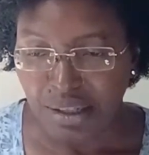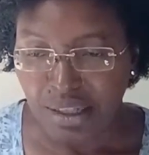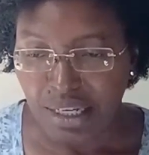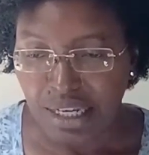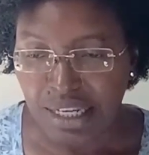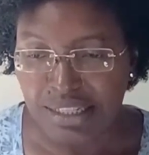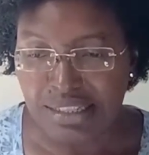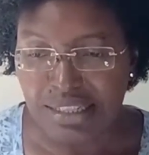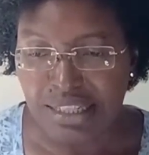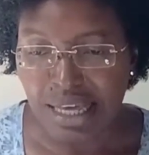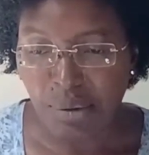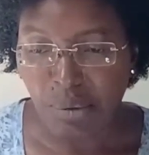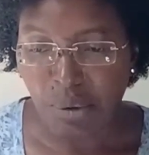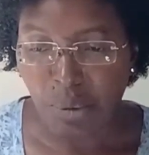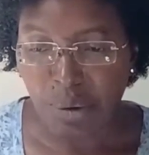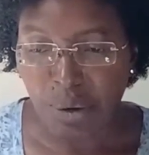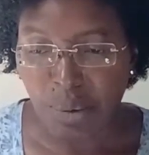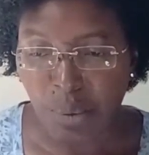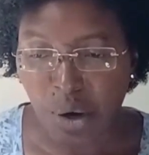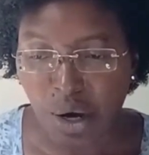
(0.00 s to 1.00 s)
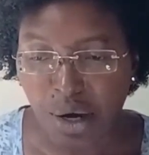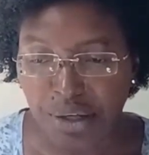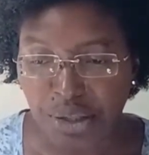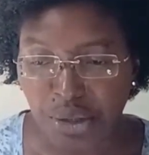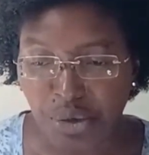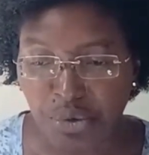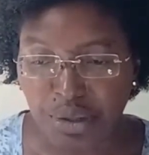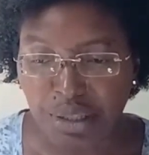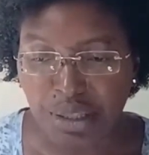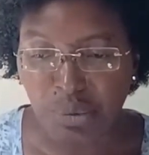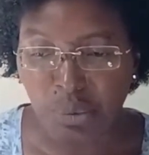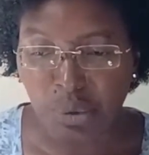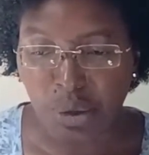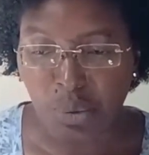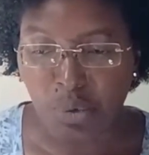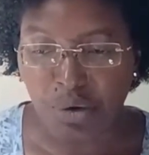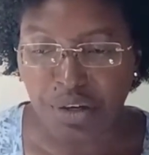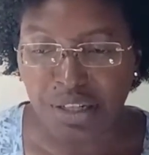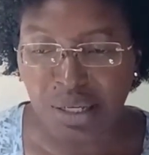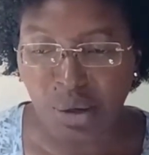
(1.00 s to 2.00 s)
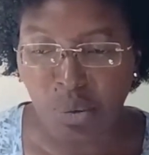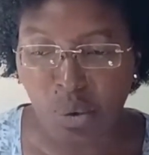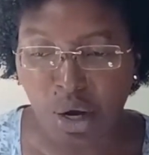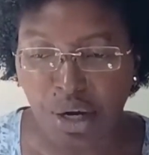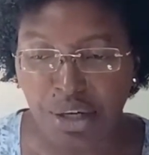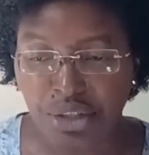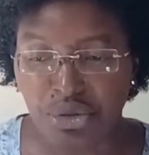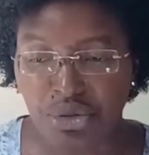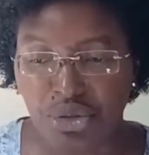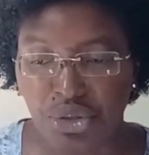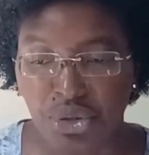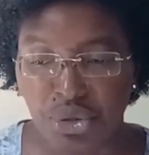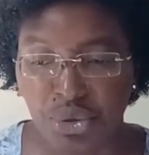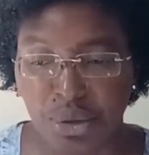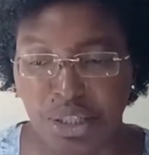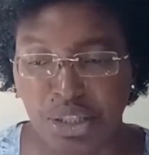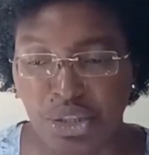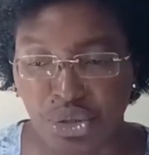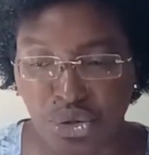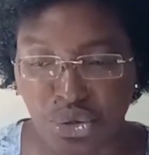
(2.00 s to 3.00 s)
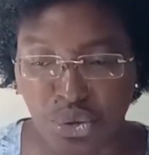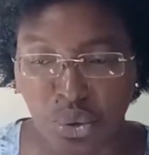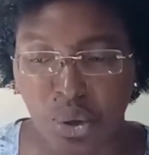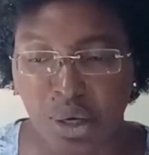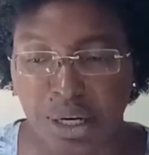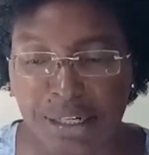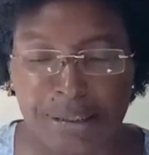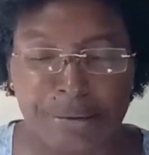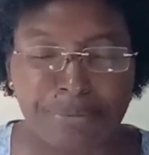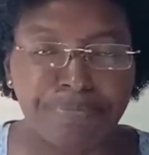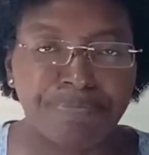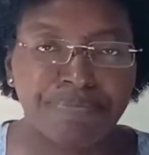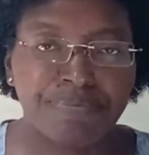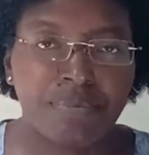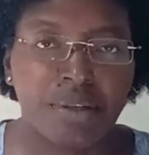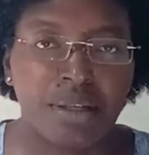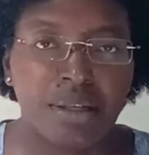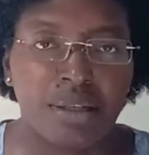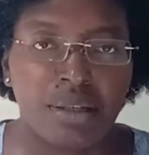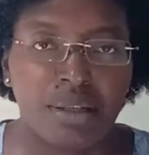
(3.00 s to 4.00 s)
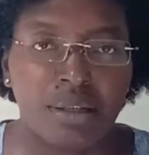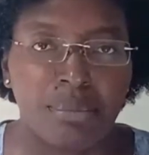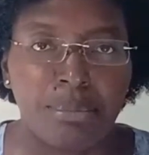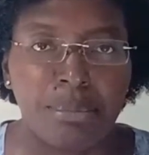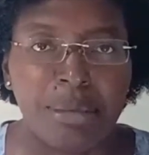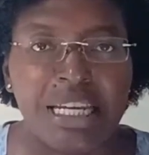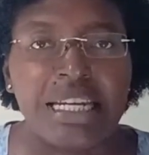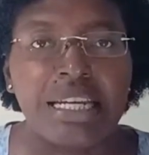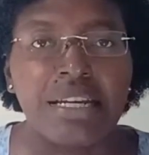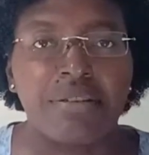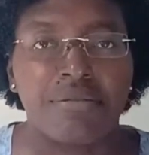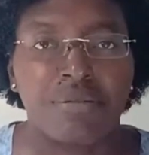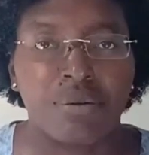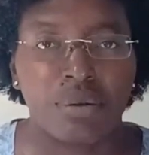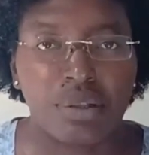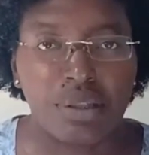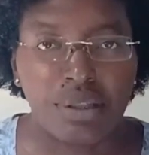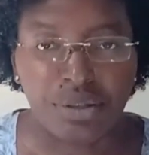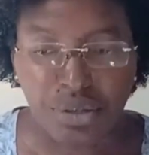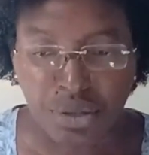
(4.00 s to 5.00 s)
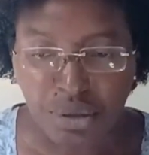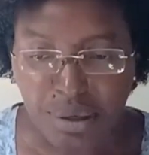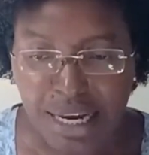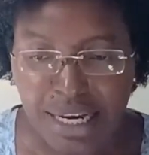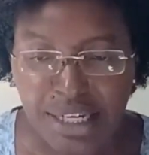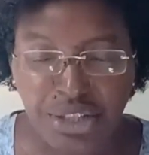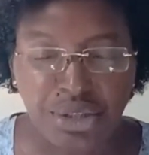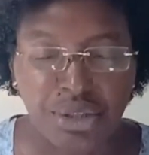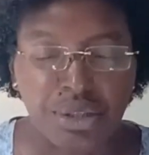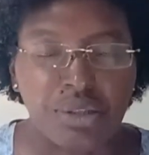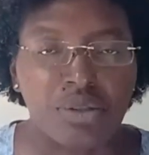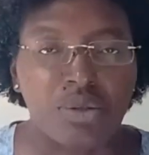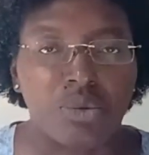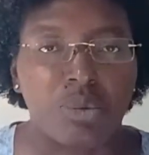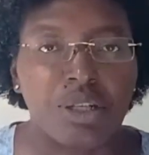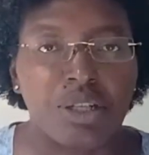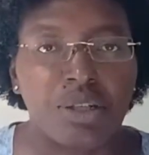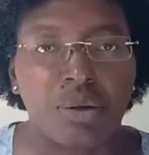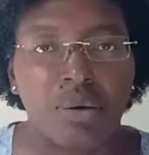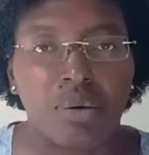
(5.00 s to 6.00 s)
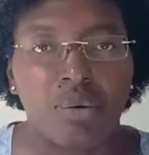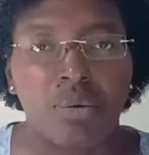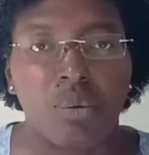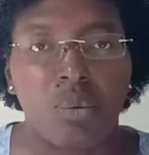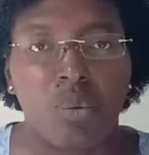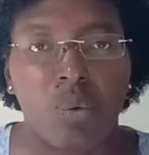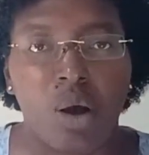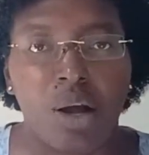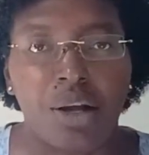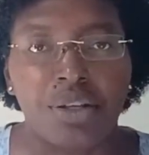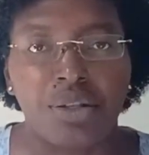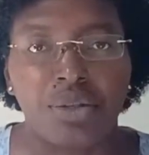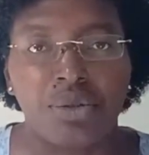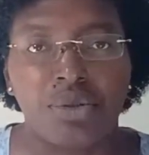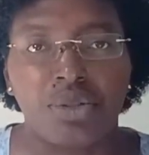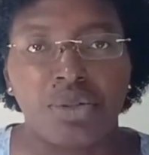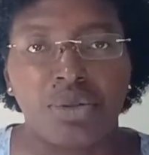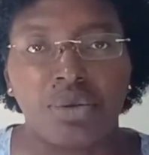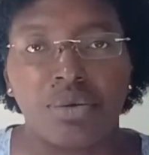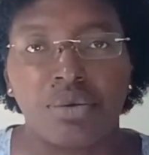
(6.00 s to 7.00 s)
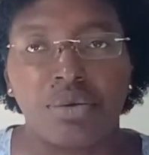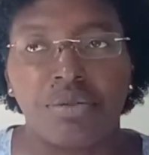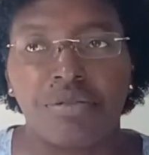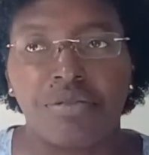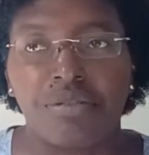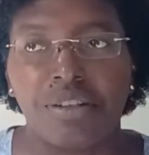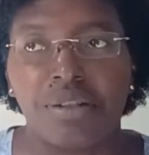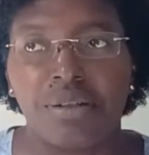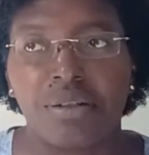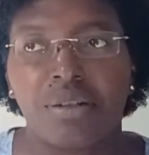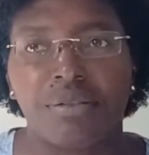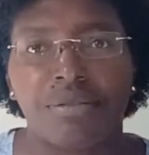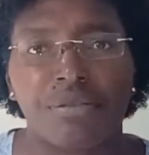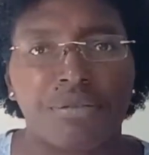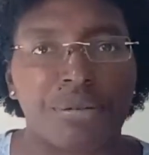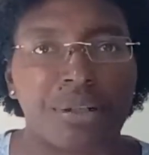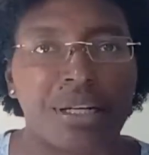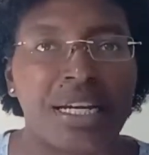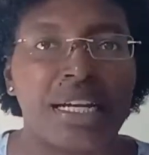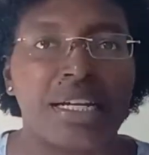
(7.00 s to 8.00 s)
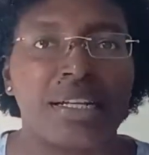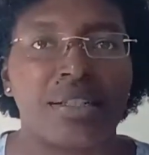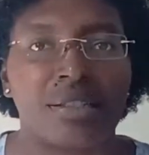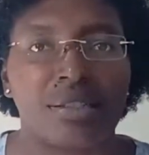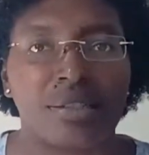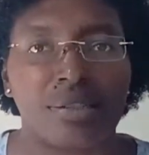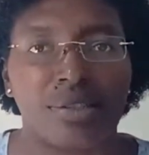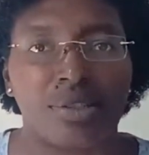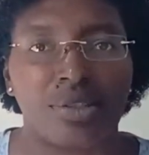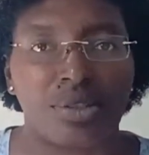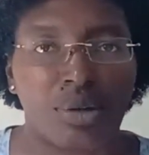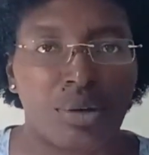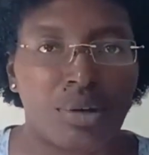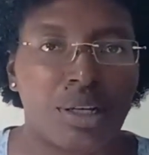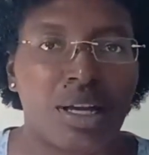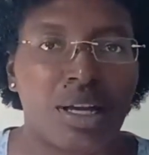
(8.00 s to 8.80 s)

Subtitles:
Isn't that what we want? We really want you to enjoy meaningful interactions. We don't want you to feel afraid to start a